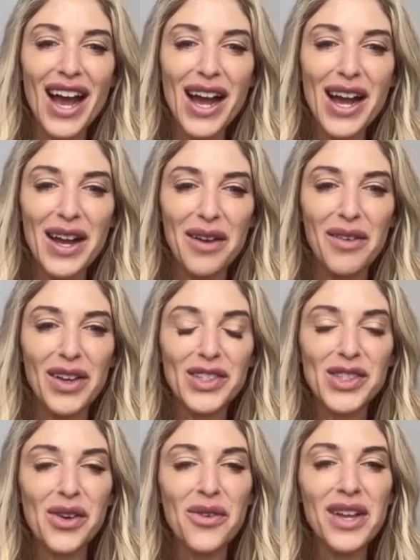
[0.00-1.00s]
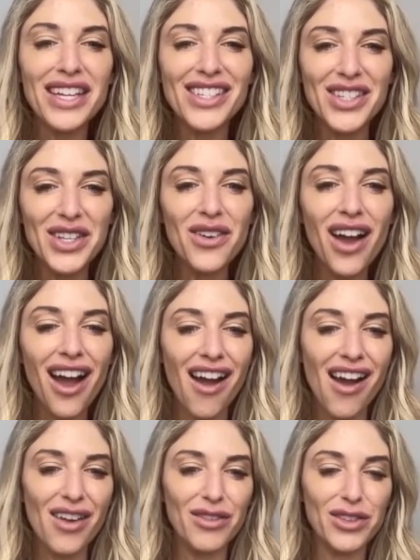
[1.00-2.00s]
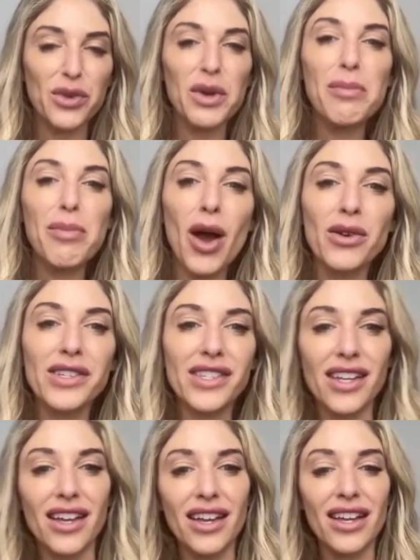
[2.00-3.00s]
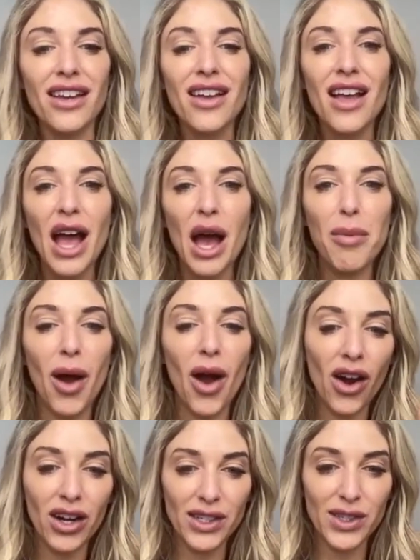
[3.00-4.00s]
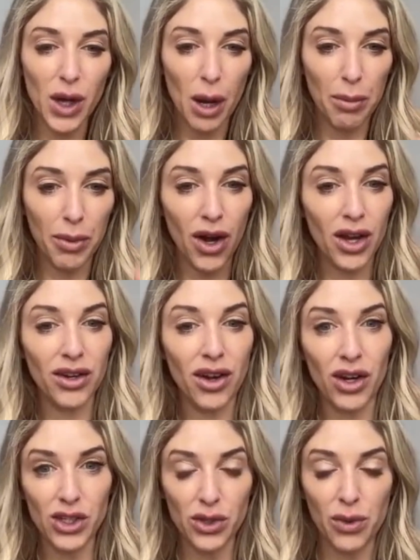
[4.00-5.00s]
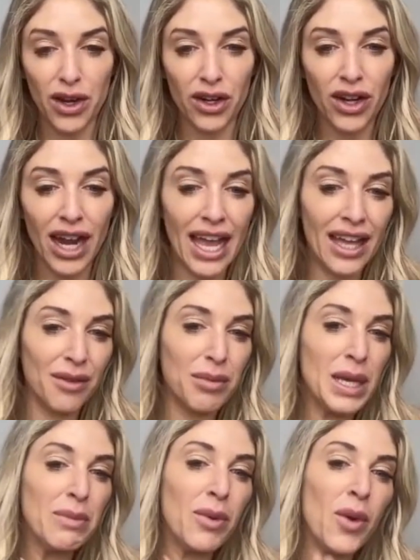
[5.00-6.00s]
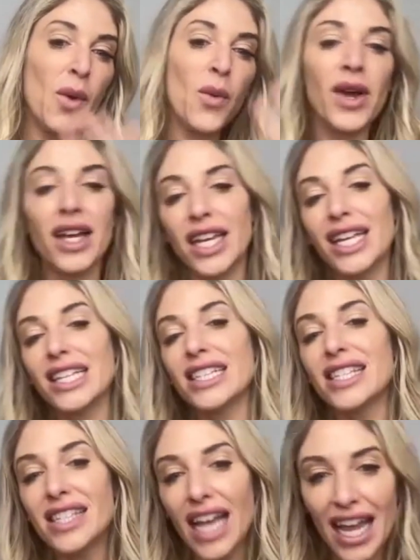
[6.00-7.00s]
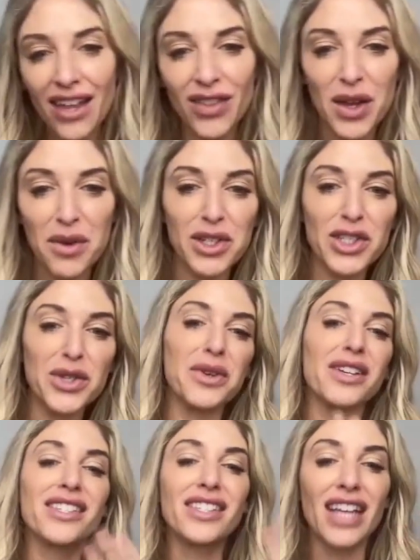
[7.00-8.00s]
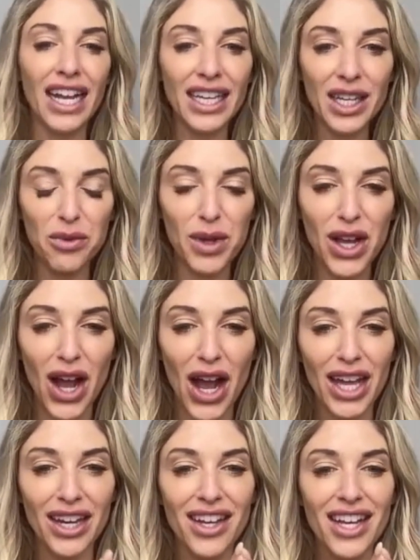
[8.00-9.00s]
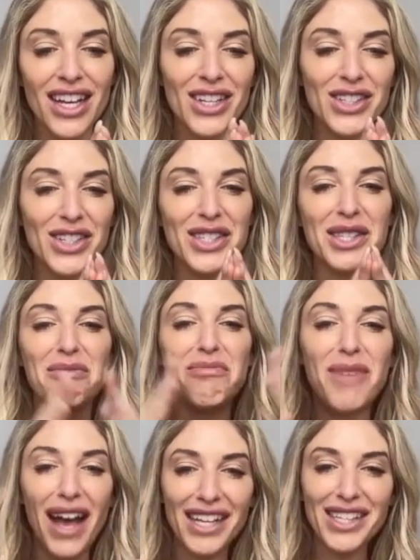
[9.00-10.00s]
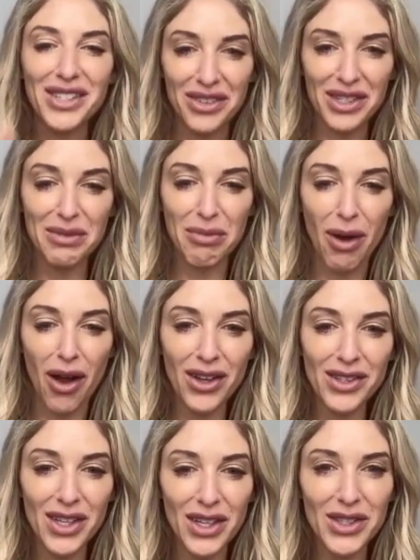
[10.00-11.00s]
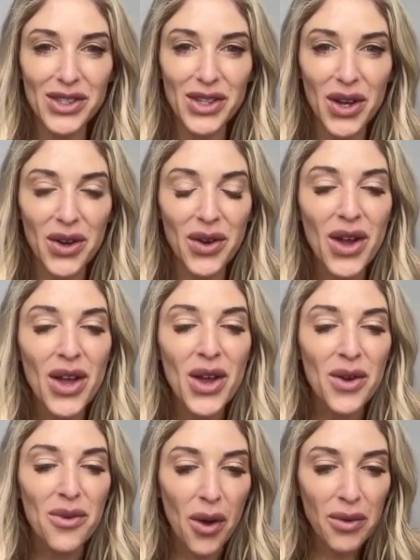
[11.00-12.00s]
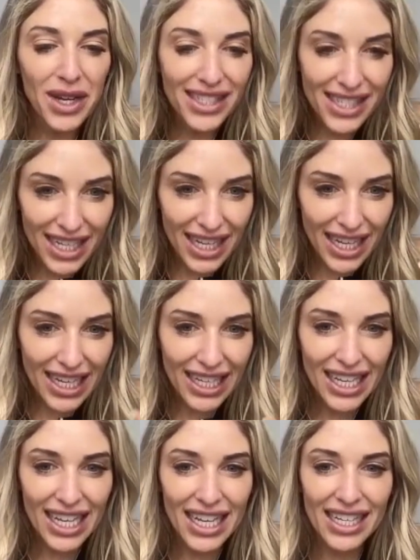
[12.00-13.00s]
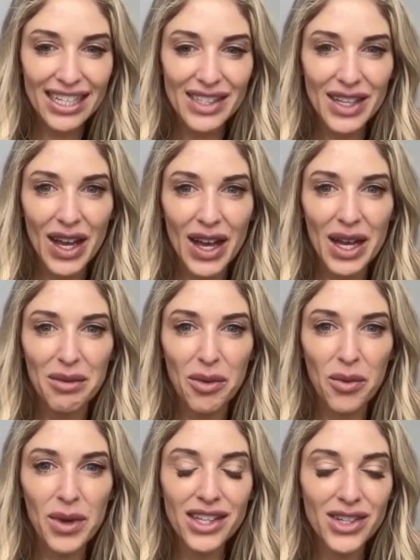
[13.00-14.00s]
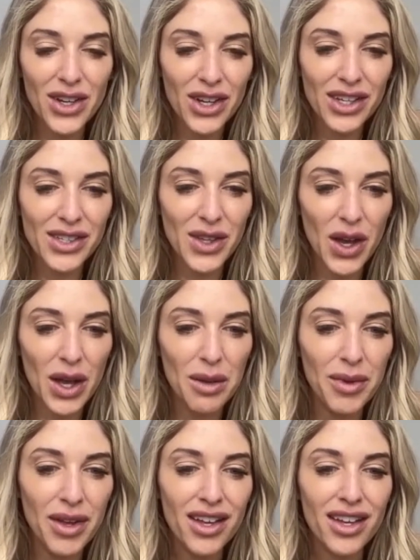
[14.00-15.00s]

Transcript: So we do have, so we posted about Heartstopper on our Twitter and people went insane. They were so excited. We got just the best response. And so what we did is we took some